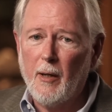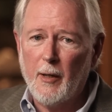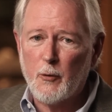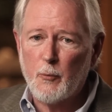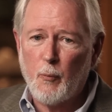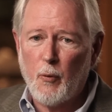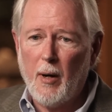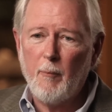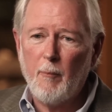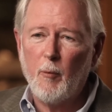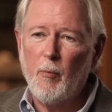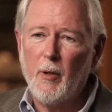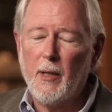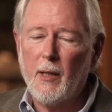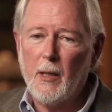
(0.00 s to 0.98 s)
It's
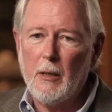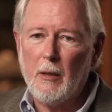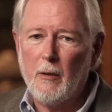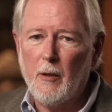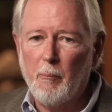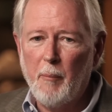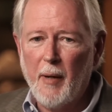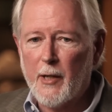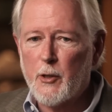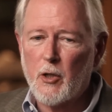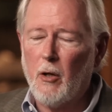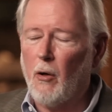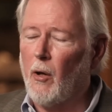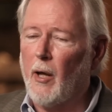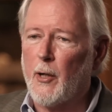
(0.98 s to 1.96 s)
probably the
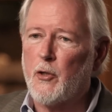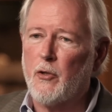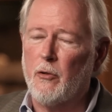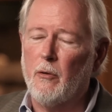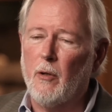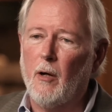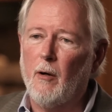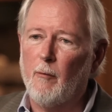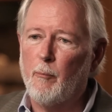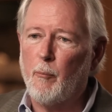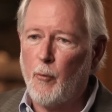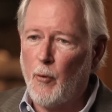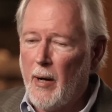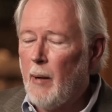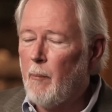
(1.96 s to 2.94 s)
best collection of
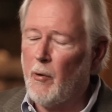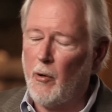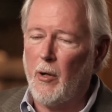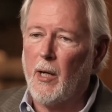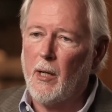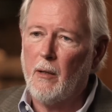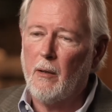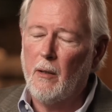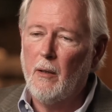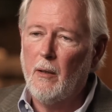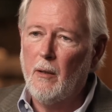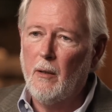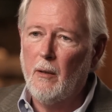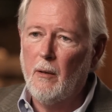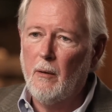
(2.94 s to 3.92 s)
primary
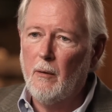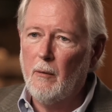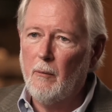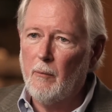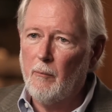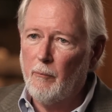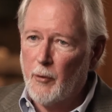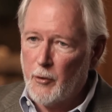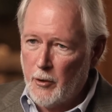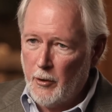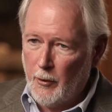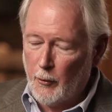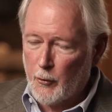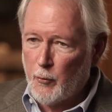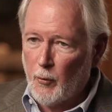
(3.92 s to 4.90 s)

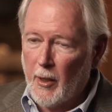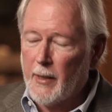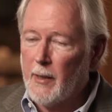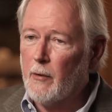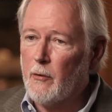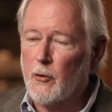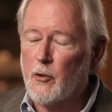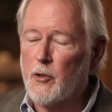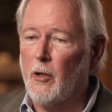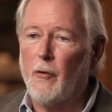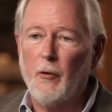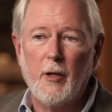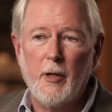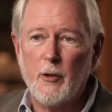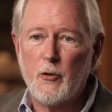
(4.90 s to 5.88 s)
materials relating to
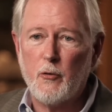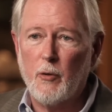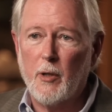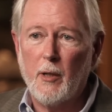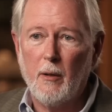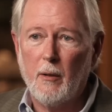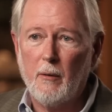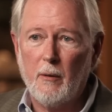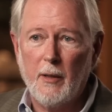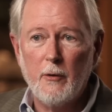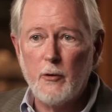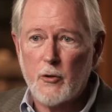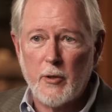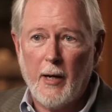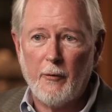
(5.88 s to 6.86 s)
Southern history
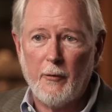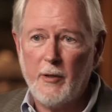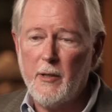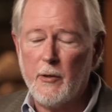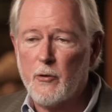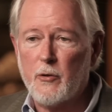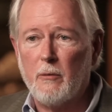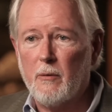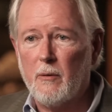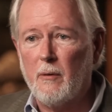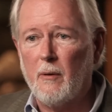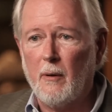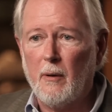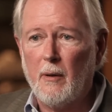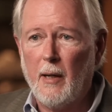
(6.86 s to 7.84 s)
in the Southeast.
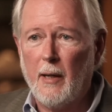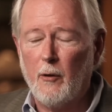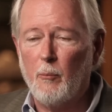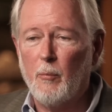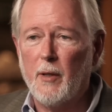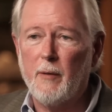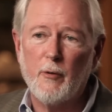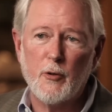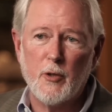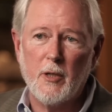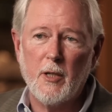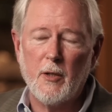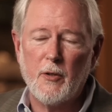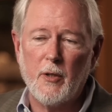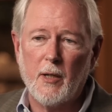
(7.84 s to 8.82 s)
I don't believe there's
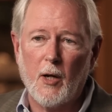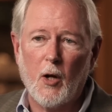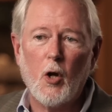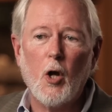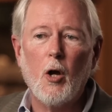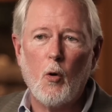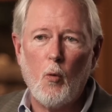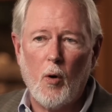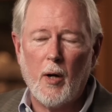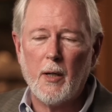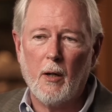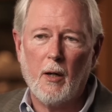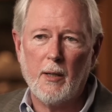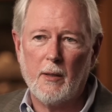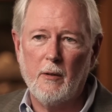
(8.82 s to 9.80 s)
anything
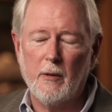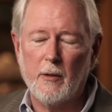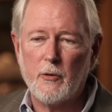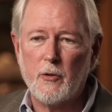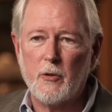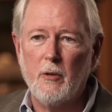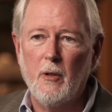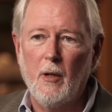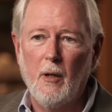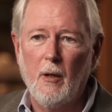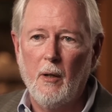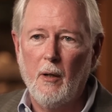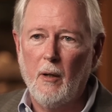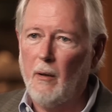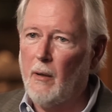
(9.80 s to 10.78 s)
quite like this
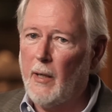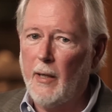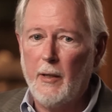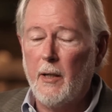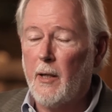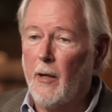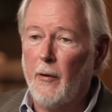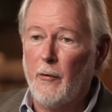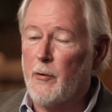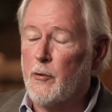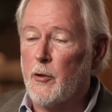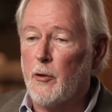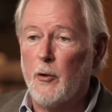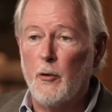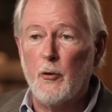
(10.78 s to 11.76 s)
at any other
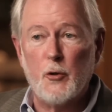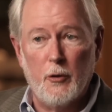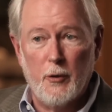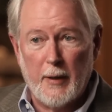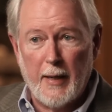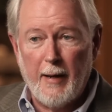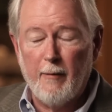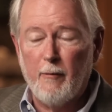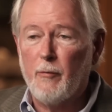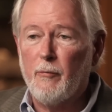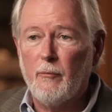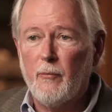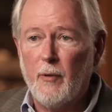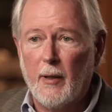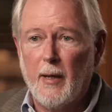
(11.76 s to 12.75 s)
institution that
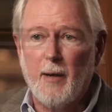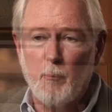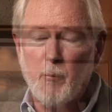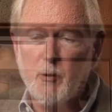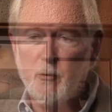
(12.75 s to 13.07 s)
I've